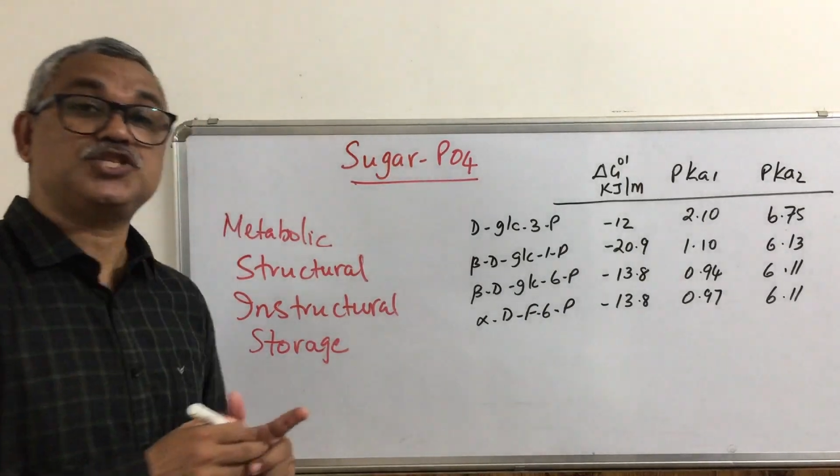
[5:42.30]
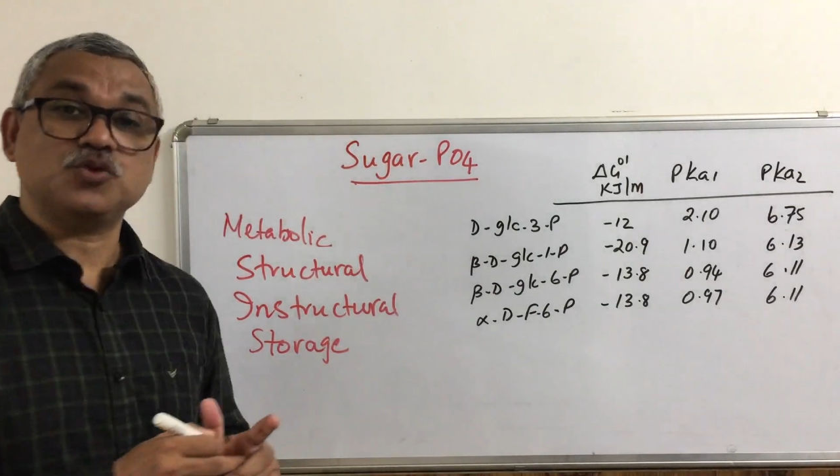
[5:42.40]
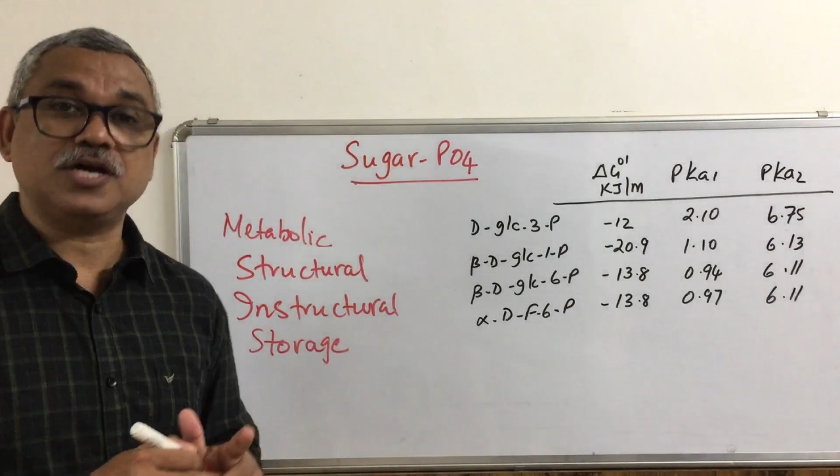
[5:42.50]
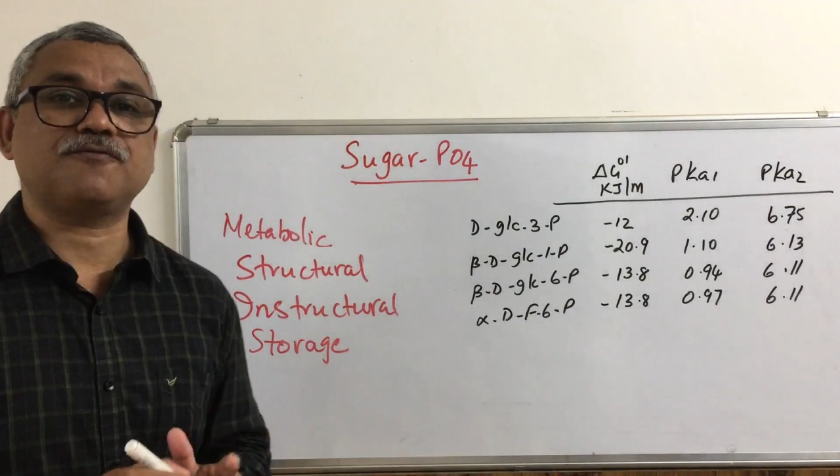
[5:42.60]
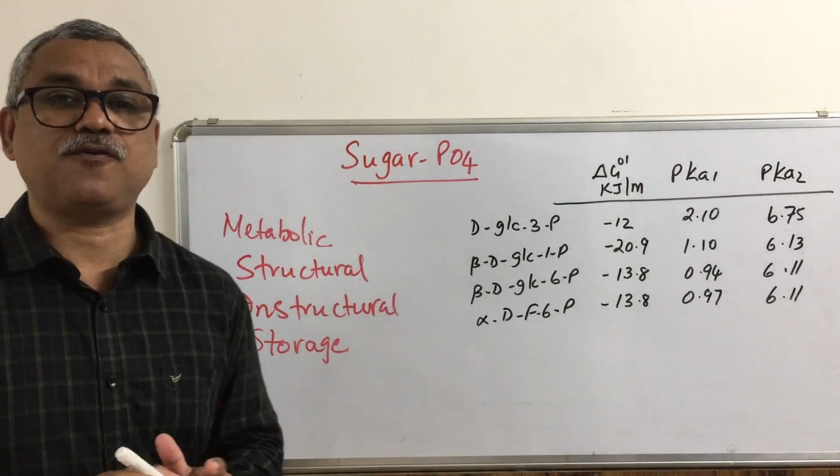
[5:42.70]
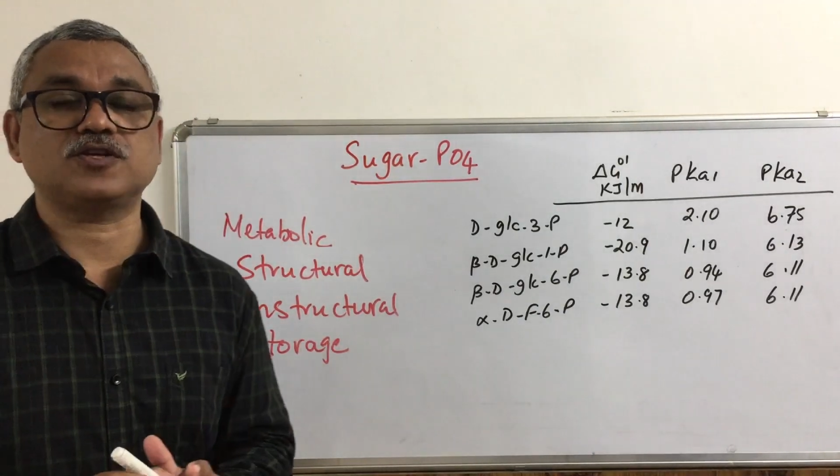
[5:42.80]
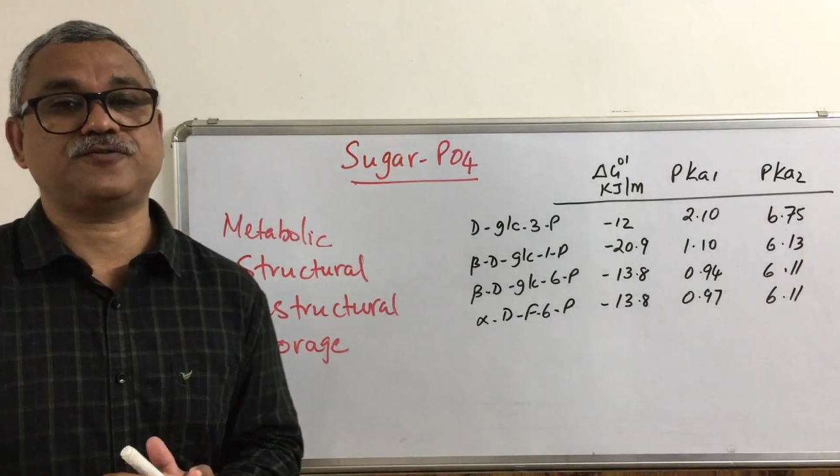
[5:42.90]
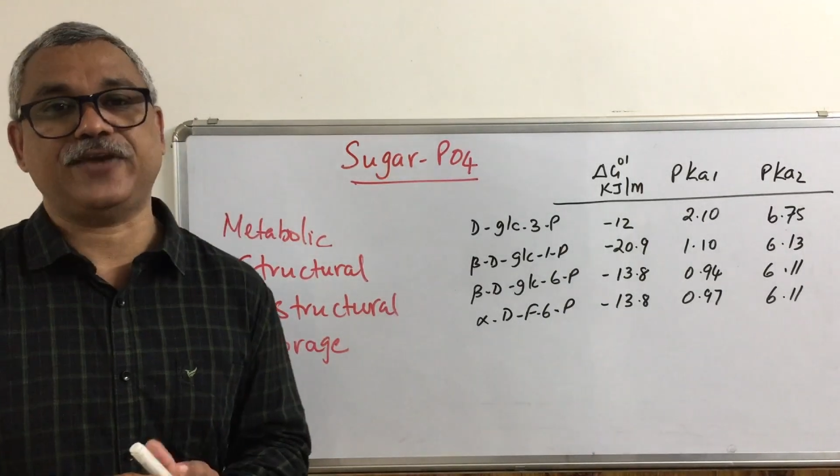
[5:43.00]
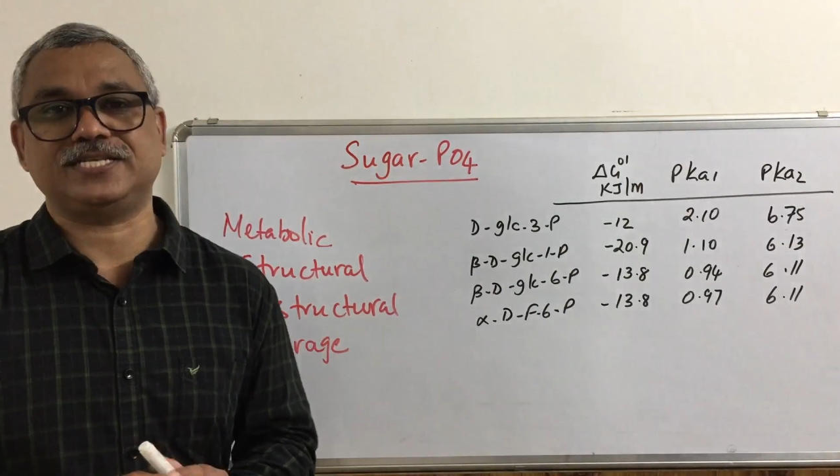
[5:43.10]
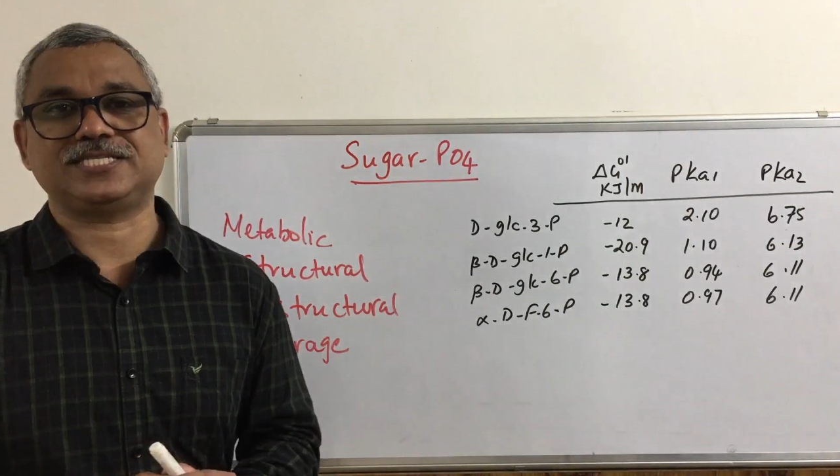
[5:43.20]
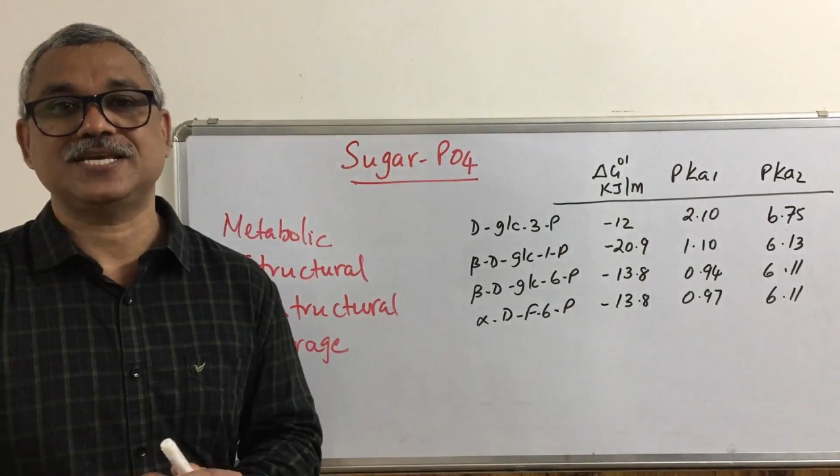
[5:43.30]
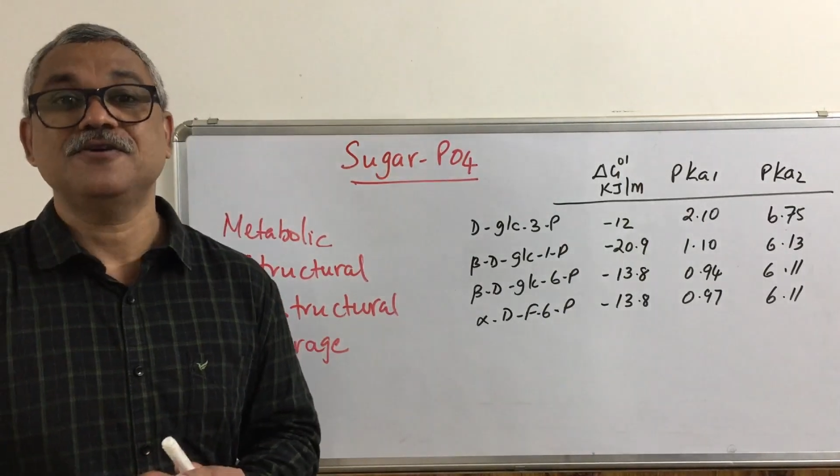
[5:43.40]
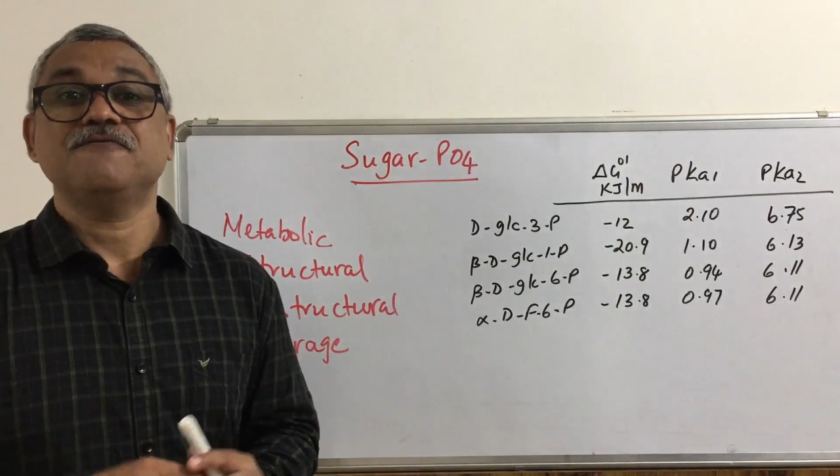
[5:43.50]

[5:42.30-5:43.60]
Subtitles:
sugar phosphates